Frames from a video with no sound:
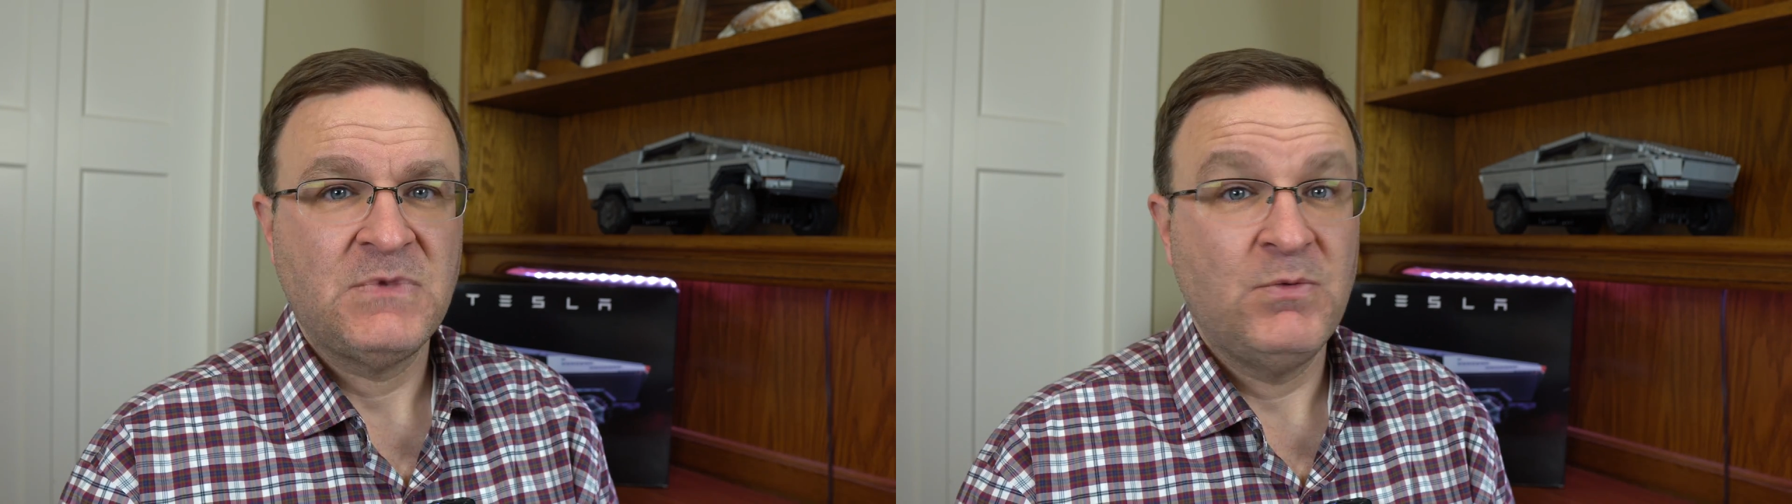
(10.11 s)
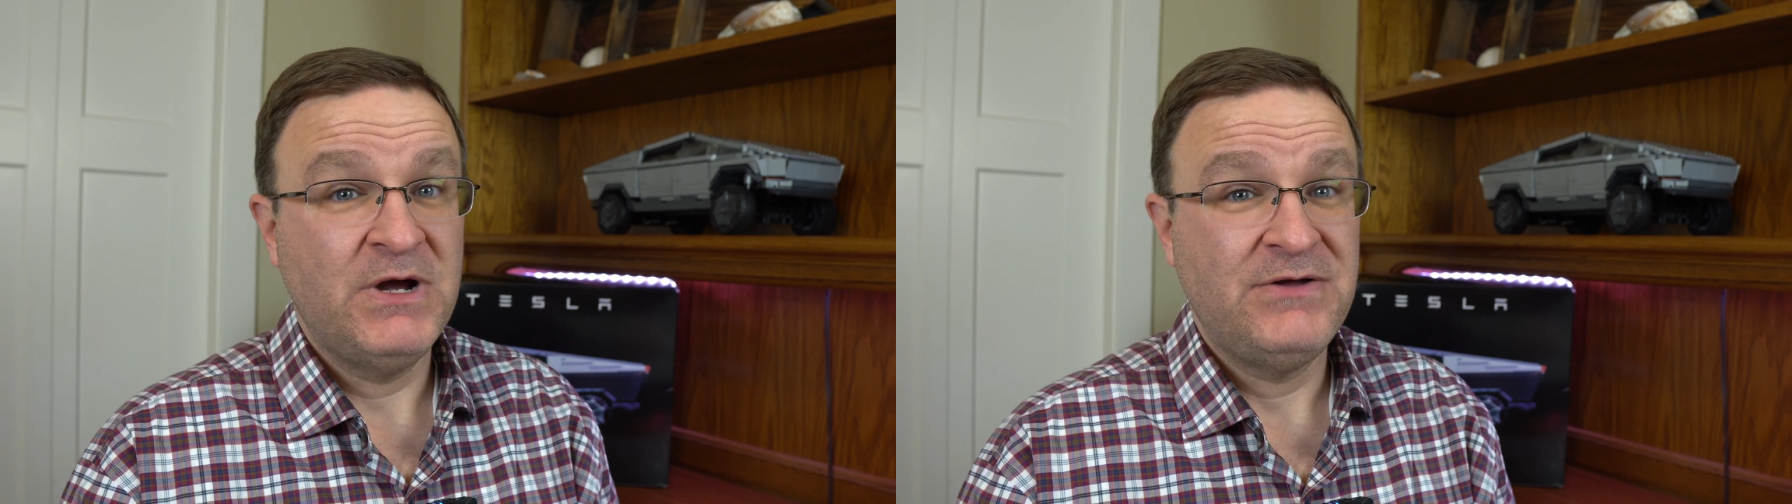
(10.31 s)

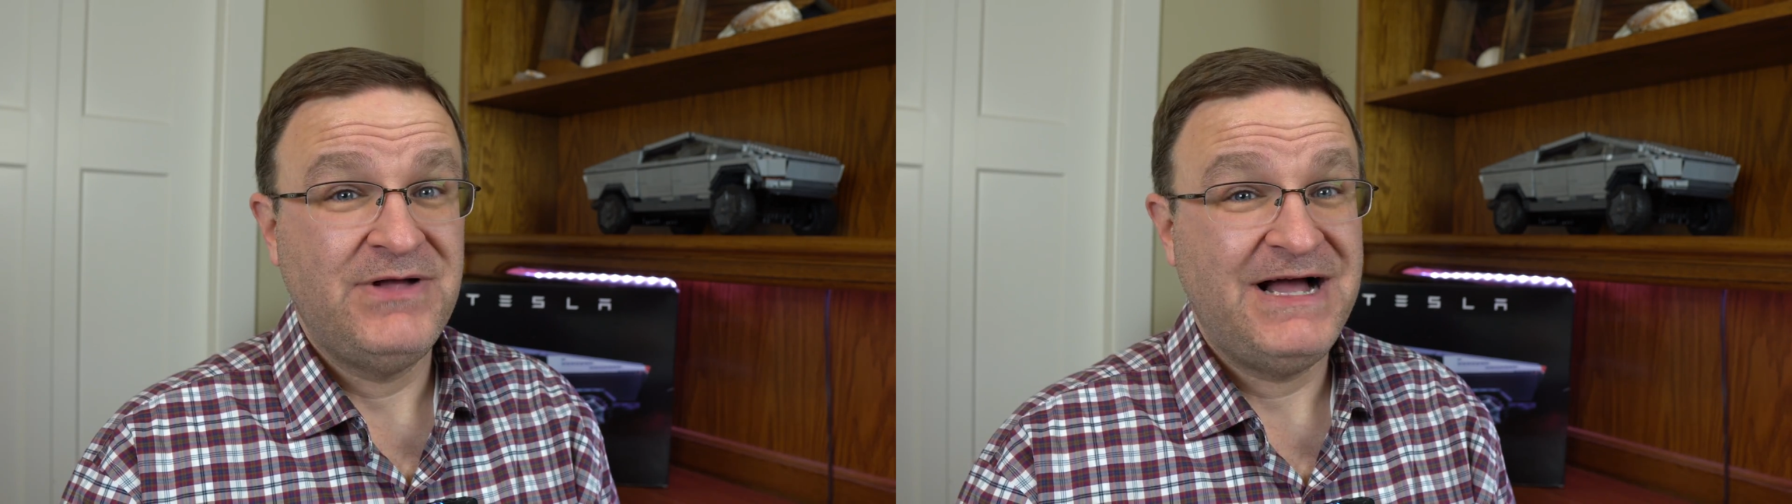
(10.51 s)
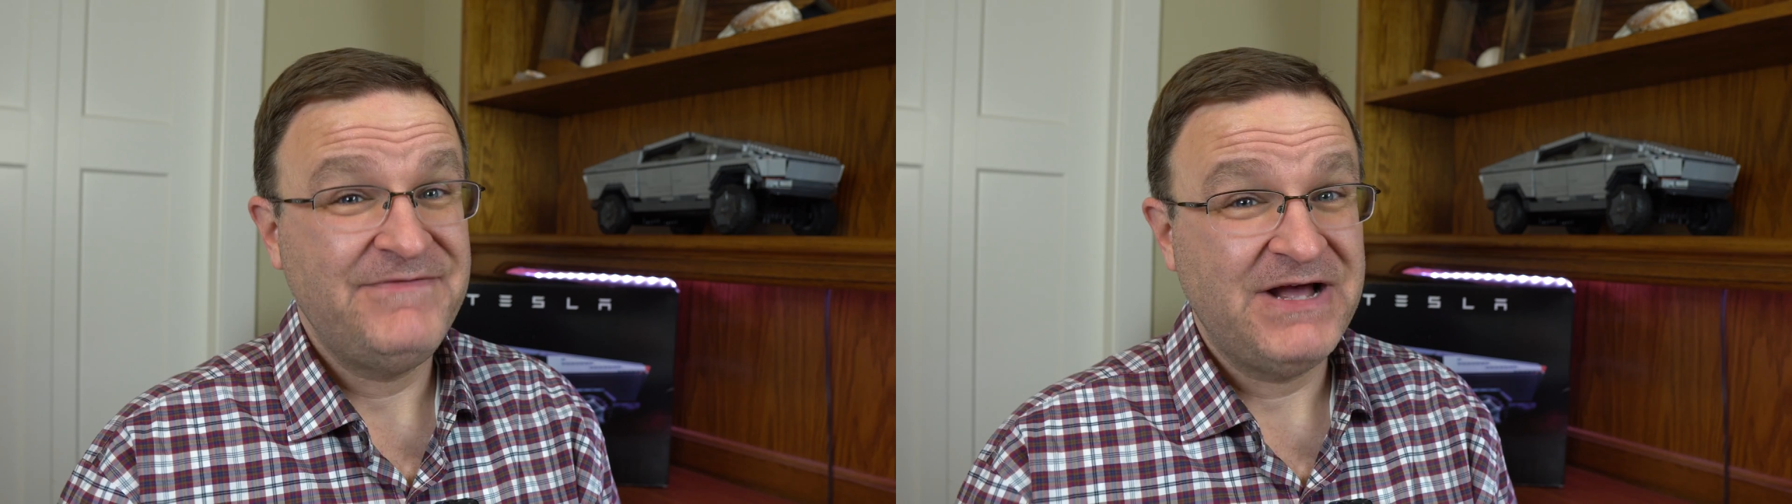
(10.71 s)

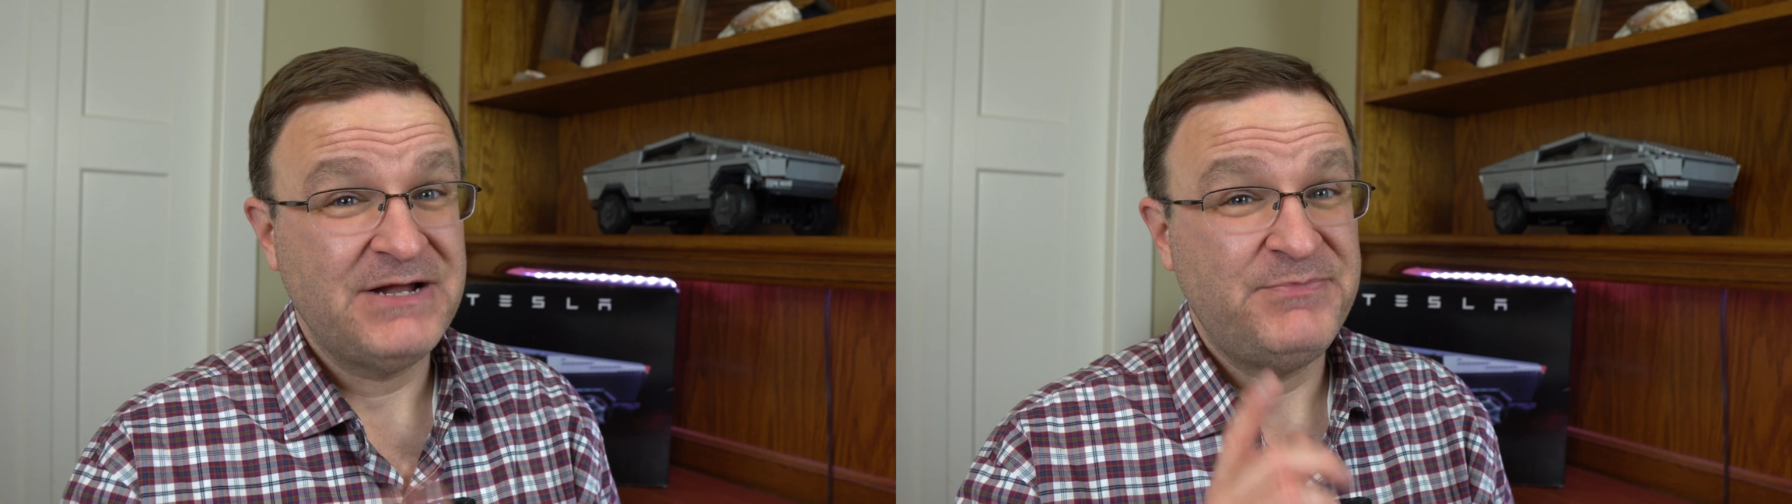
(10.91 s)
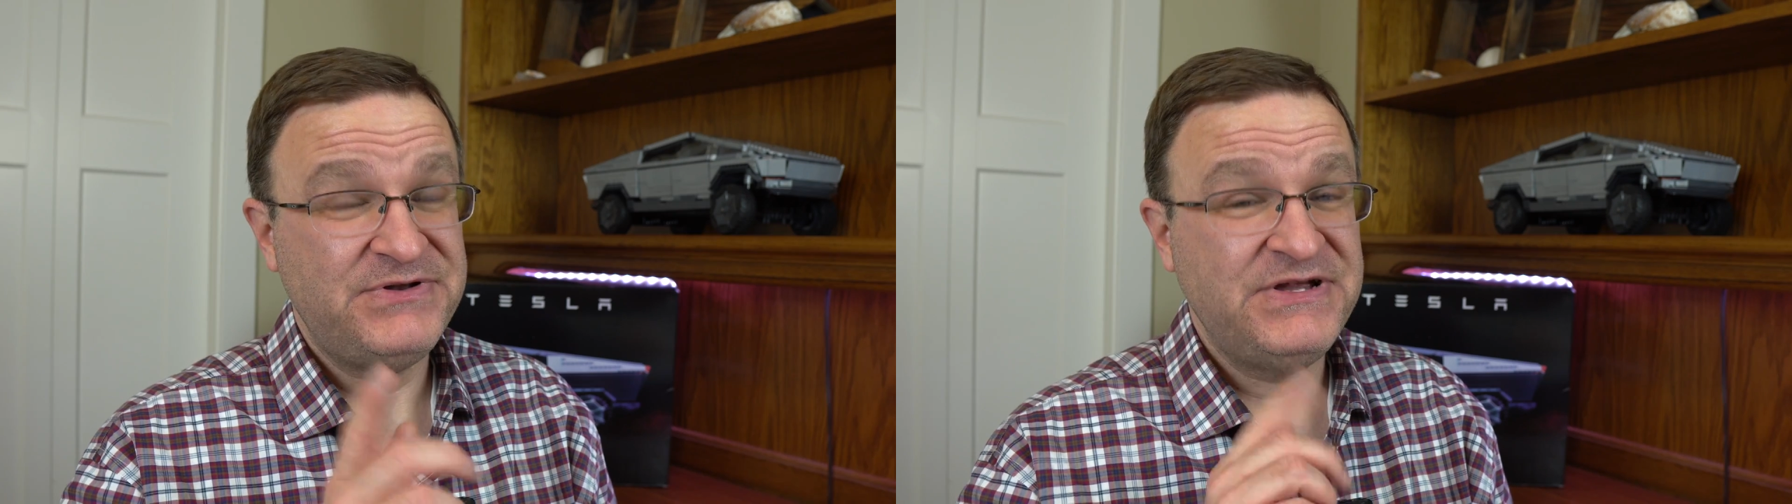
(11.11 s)
Well, I've got
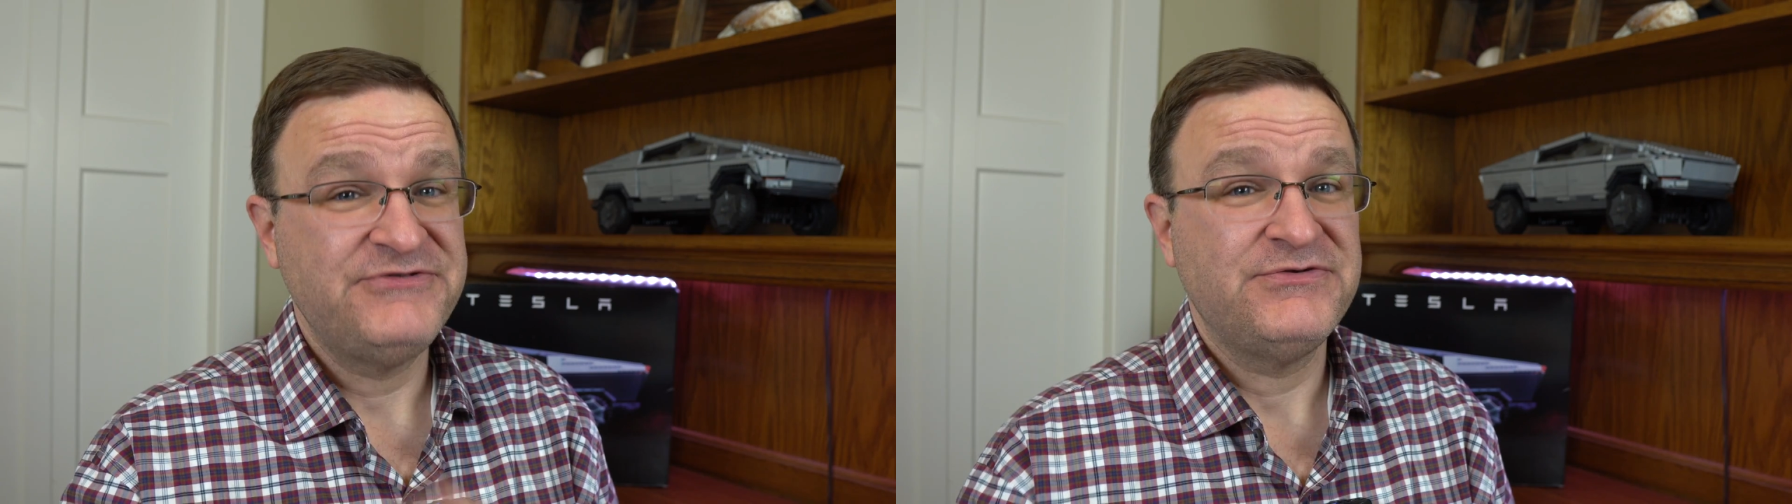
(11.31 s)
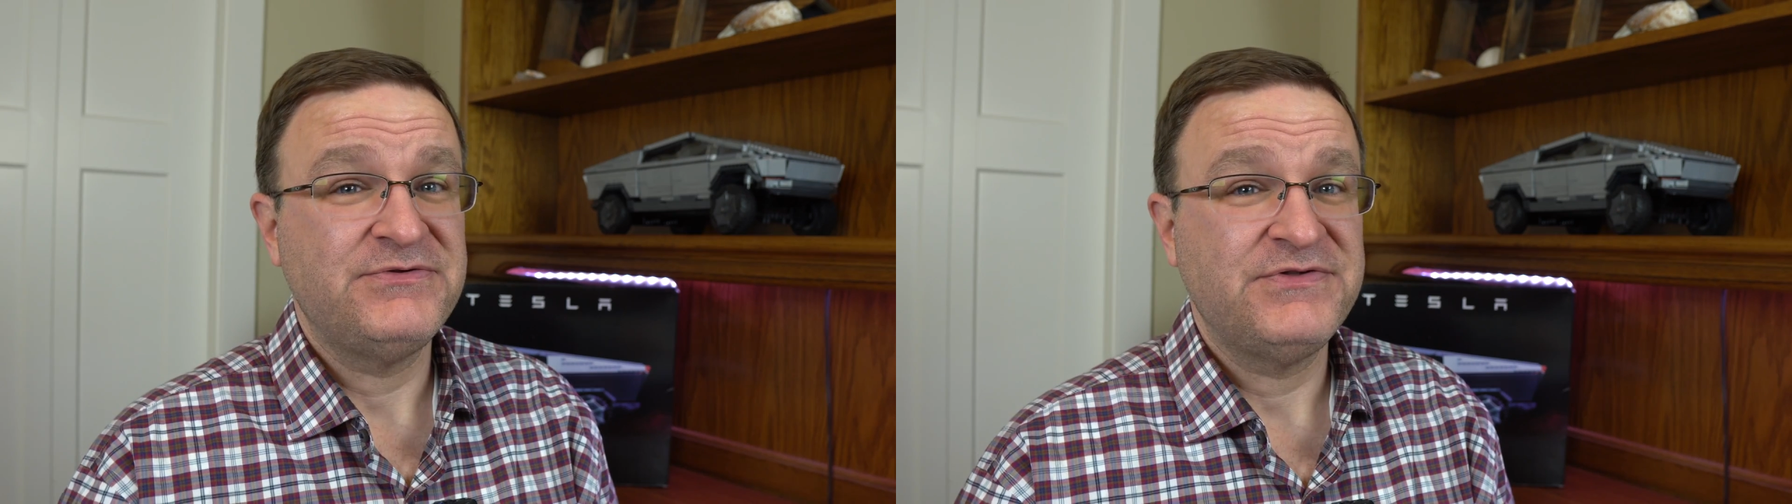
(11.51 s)
a
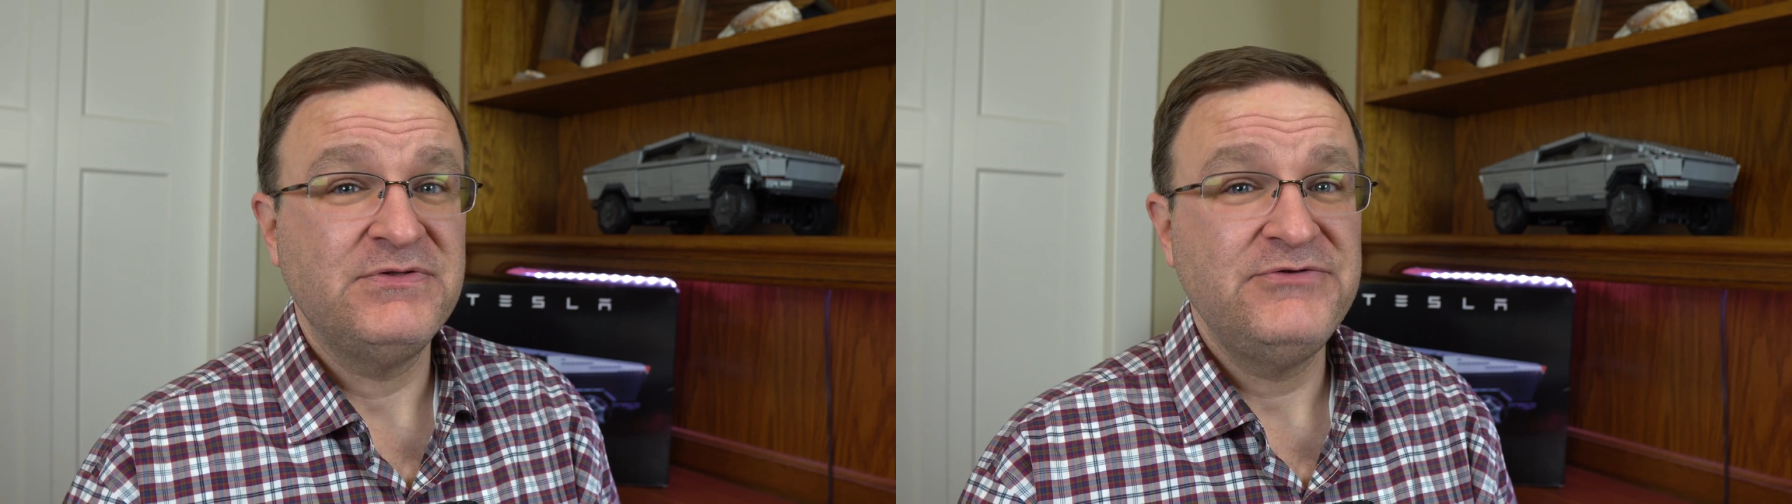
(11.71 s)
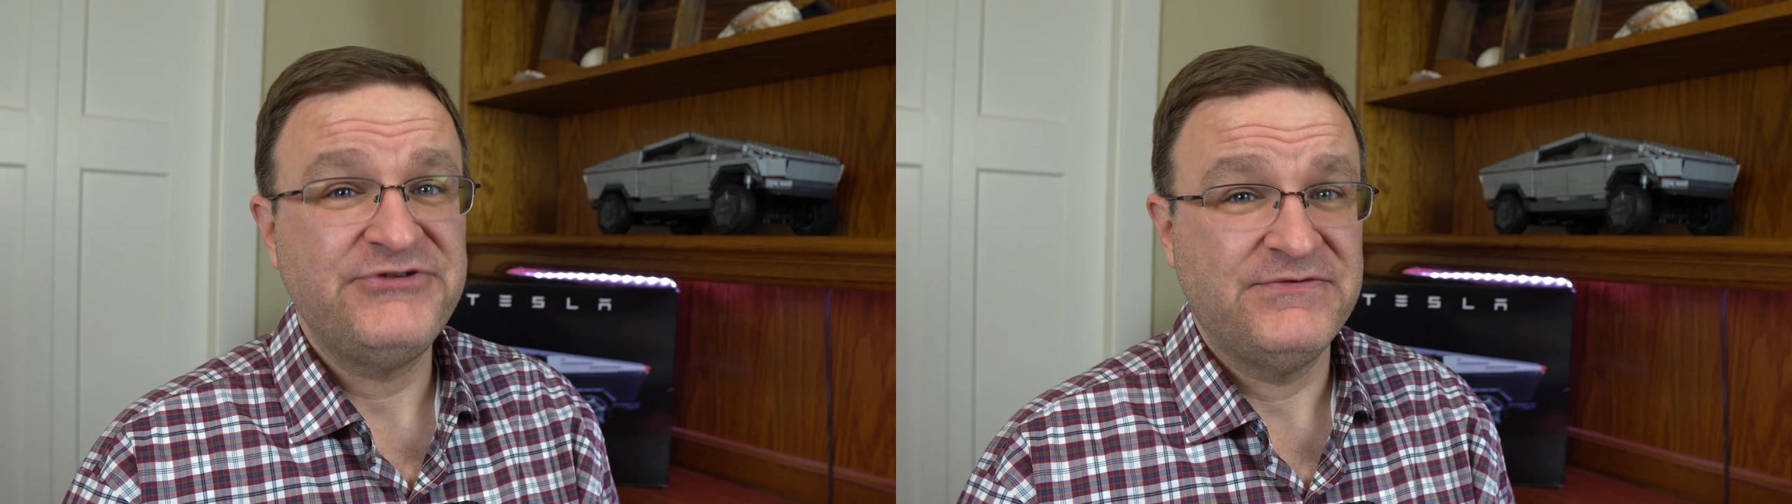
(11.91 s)
potential
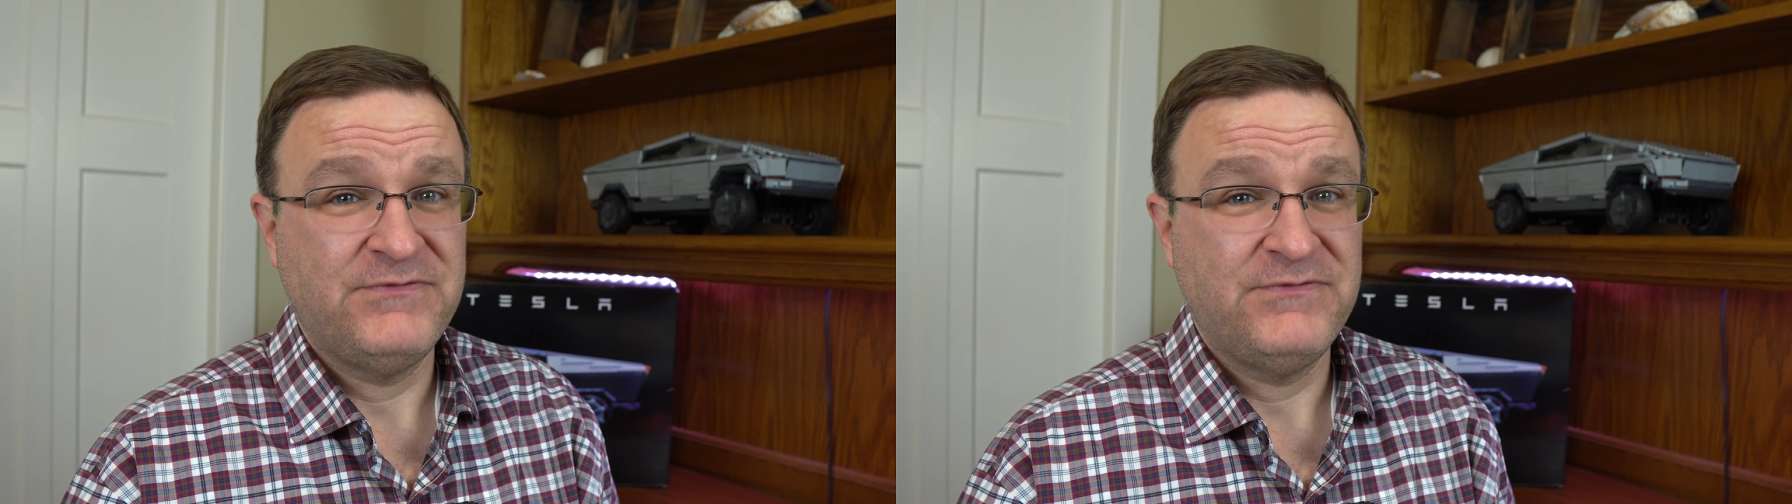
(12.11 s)
solution